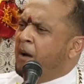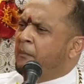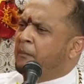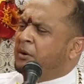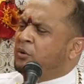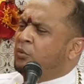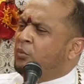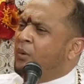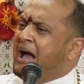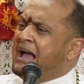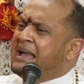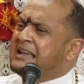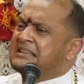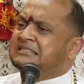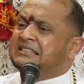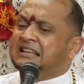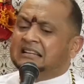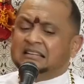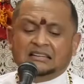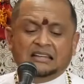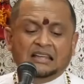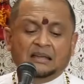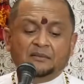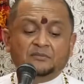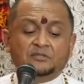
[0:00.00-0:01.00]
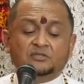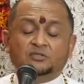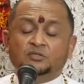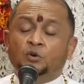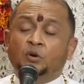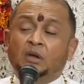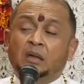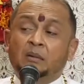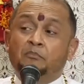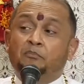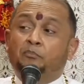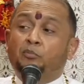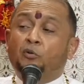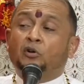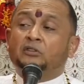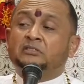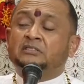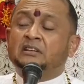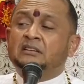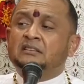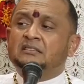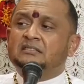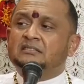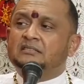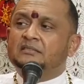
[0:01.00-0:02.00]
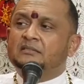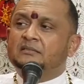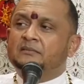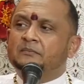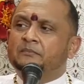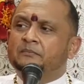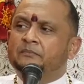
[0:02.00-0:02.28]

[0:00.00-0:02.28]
But why is that name so important?